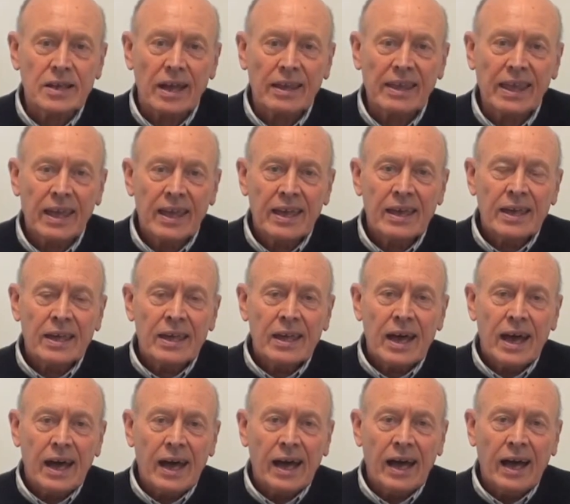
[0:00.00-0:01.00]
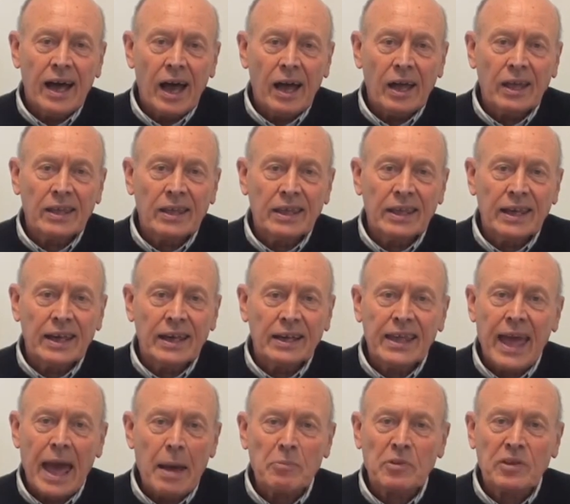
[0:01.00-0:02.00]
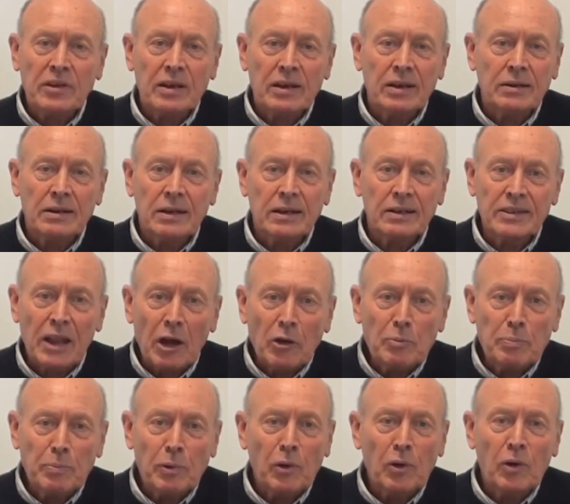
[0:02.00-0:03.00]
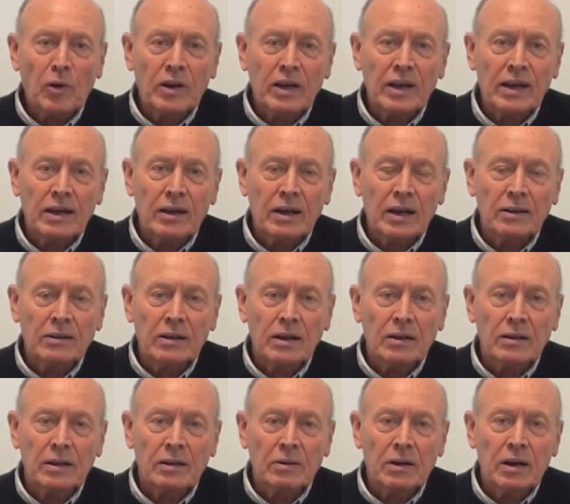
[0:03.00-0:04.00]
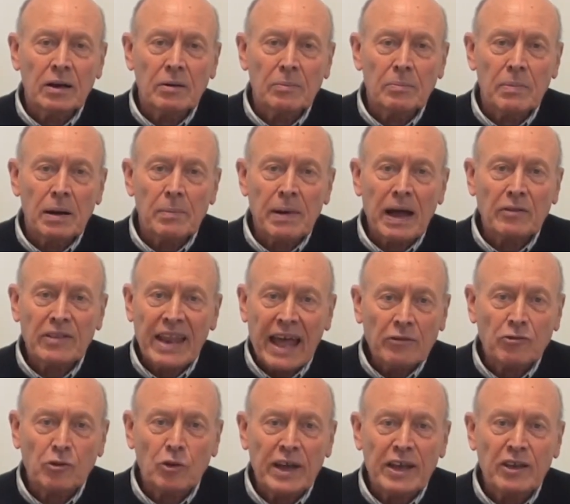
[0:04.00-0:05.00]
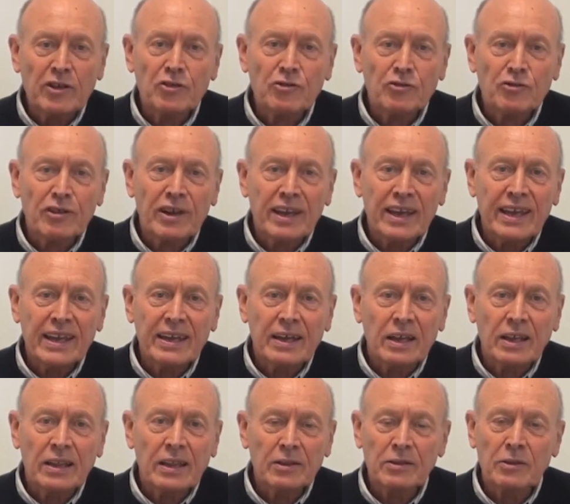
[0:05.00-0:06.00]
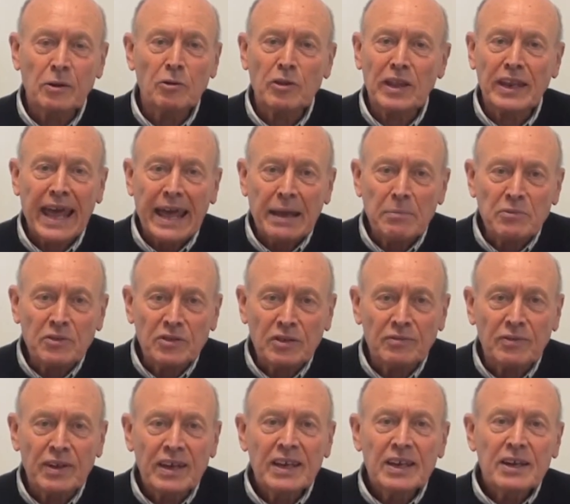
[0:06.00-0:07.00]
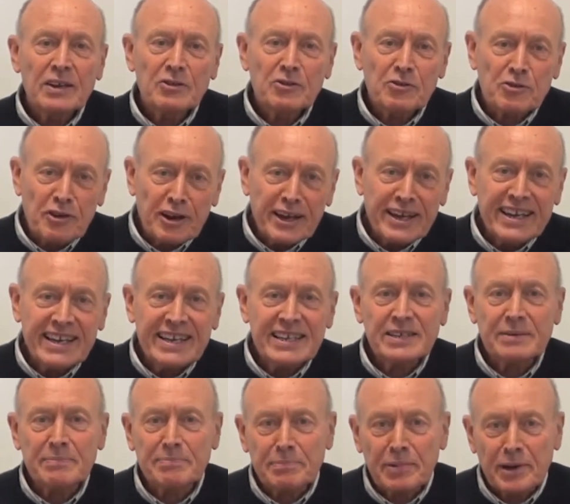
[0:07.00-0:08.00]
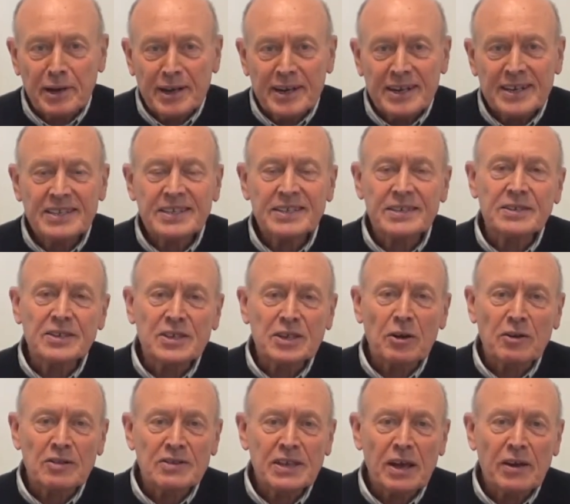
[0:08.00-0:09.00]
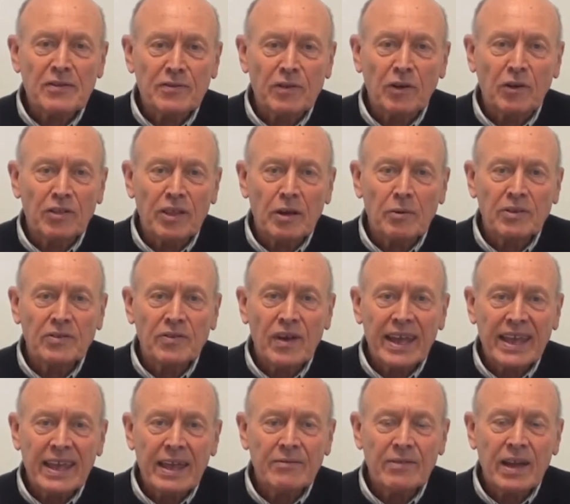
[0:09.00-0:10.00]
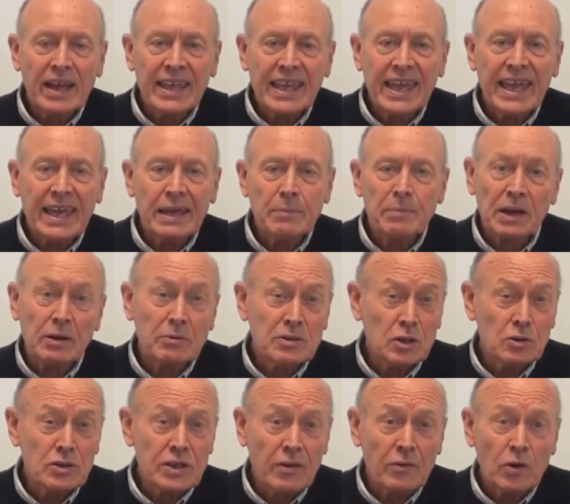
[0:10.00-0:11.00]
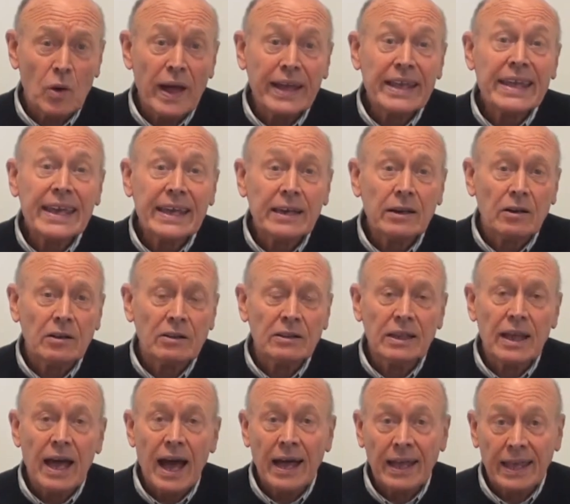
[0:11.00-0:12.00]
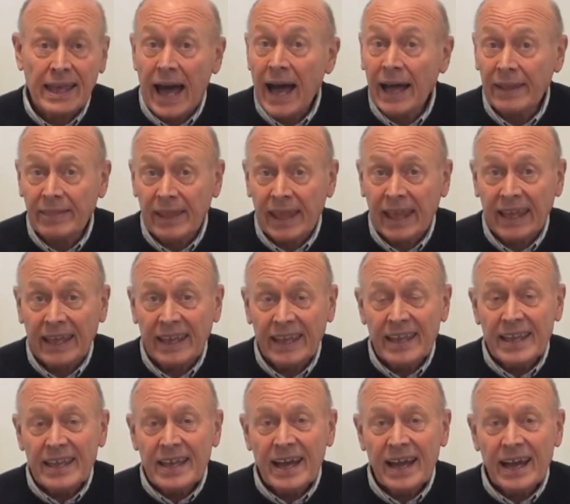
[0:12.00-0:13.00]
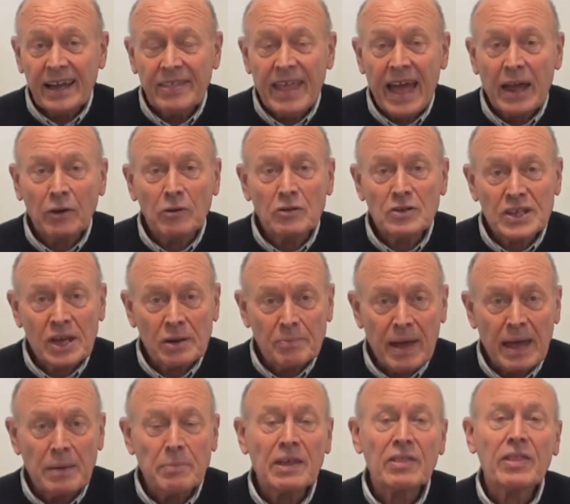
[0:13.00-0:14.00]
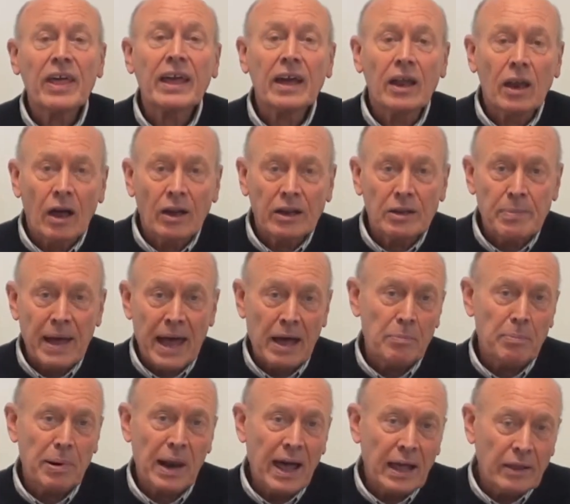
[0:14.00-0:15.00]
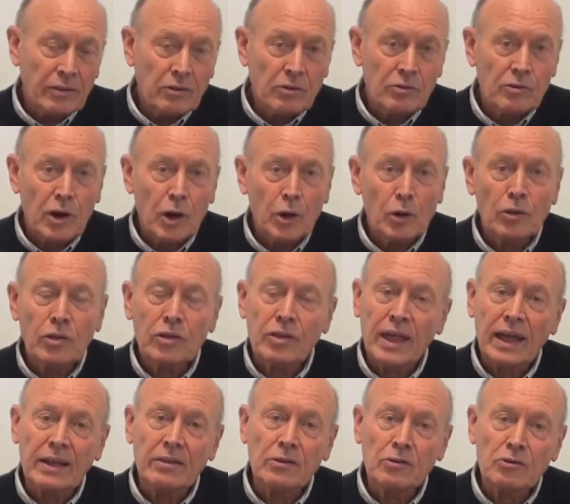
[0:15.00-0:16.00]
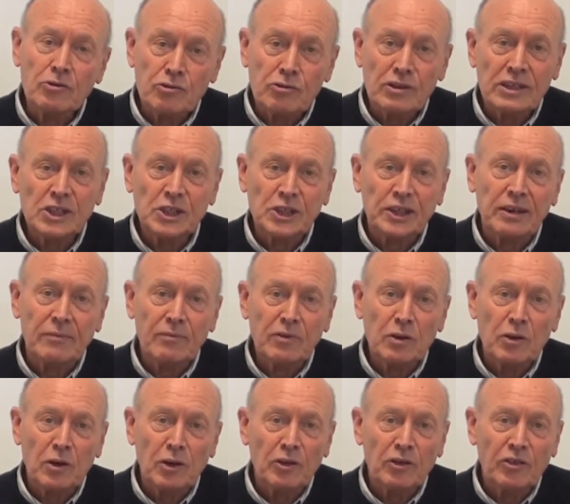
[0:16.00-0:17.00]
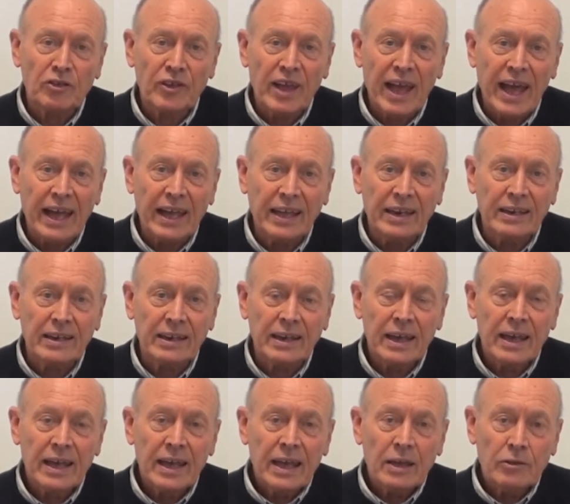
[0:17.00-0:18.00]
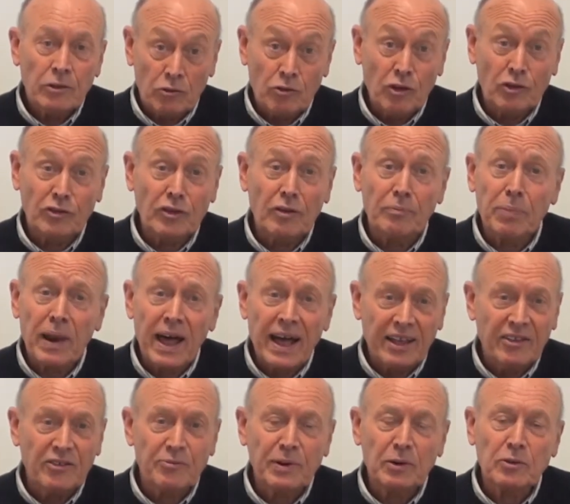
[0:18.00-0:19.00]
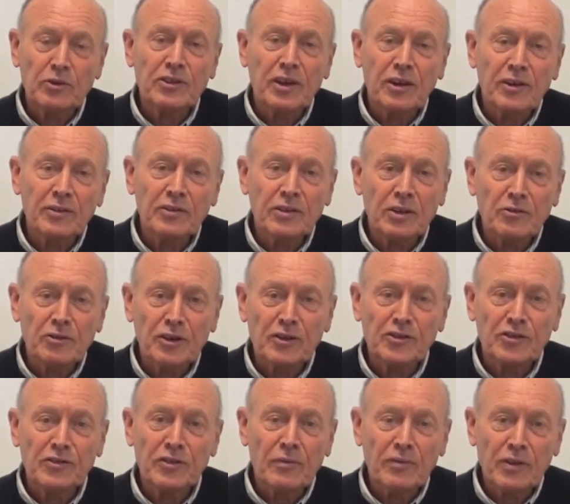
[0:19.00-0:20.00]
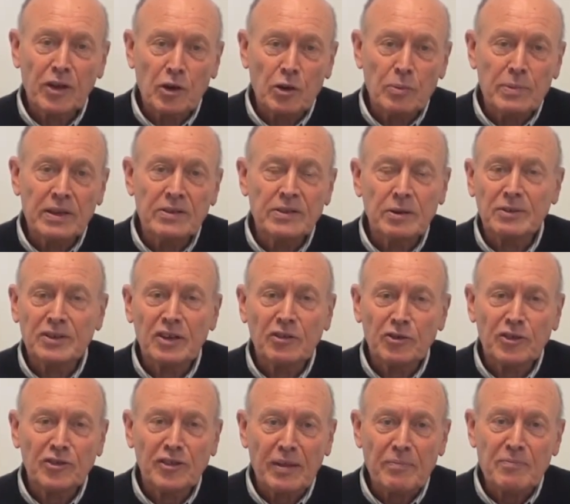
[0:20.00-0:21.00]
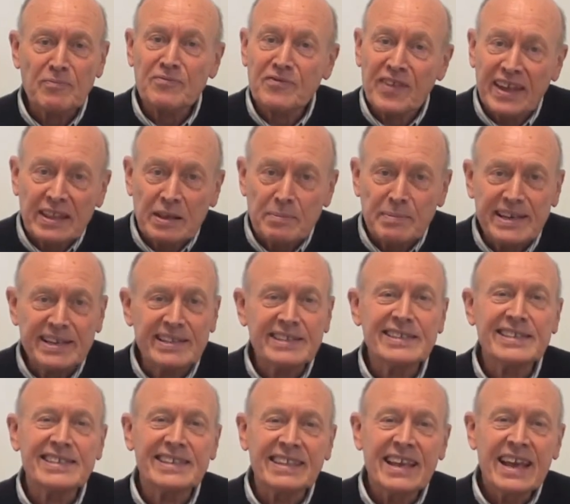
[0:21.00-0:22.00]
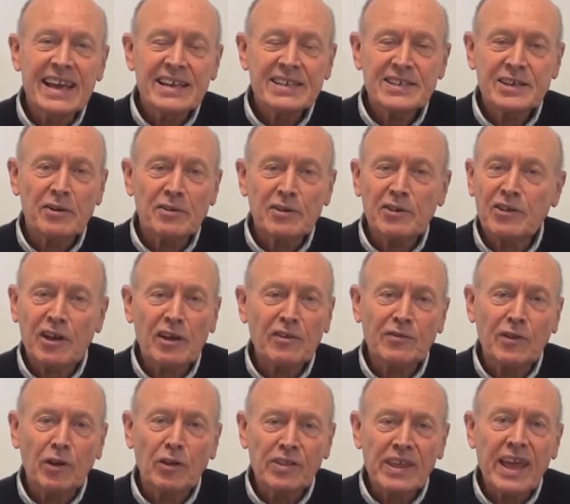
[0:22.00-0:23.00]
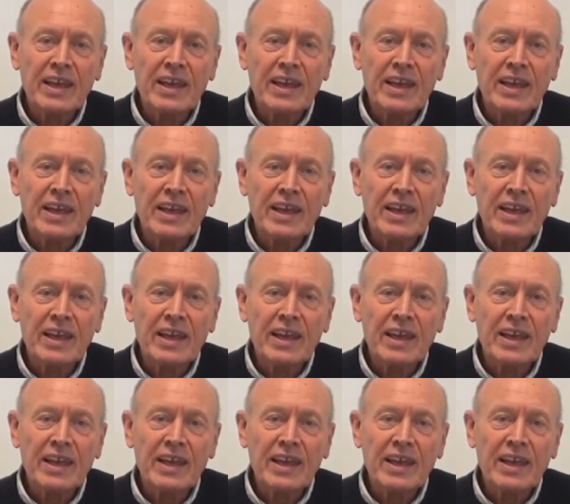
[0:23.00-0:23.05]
Like, I kept a notebook about natural history, the names of trees and birds and so on and so forth. I was very, very keen, but I was also quite keen on gardening, and that also made me think a lot about plant growth and nutrition, of course, and nutrition of plants, but also nutrition of humans. I was interested in vitamins and so on and so forth.